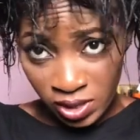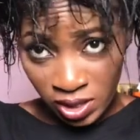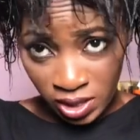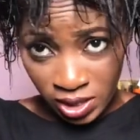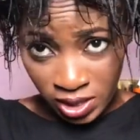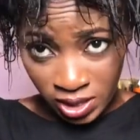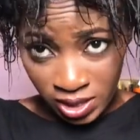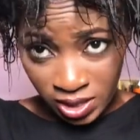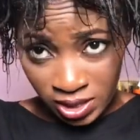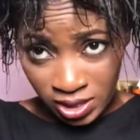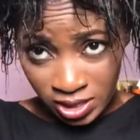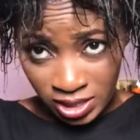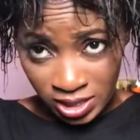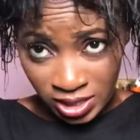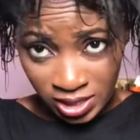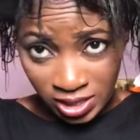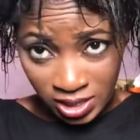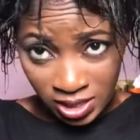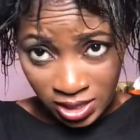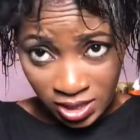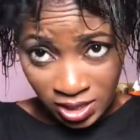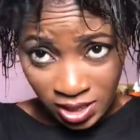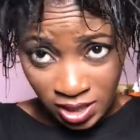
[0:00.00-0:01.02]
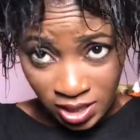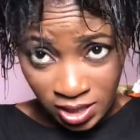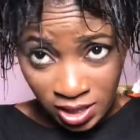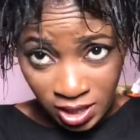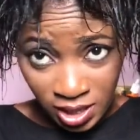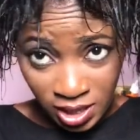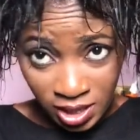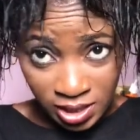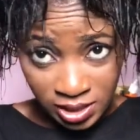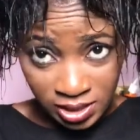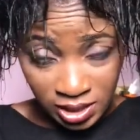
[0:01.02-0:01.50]
you can see that the
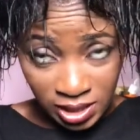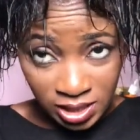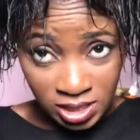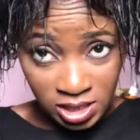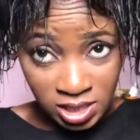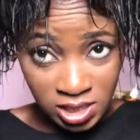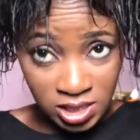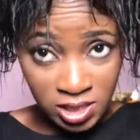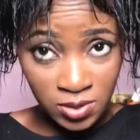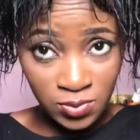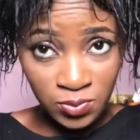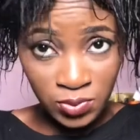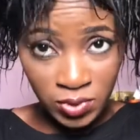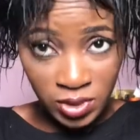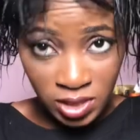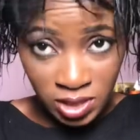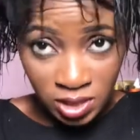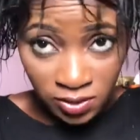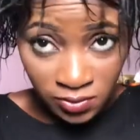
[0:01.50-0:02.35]
hair is actually really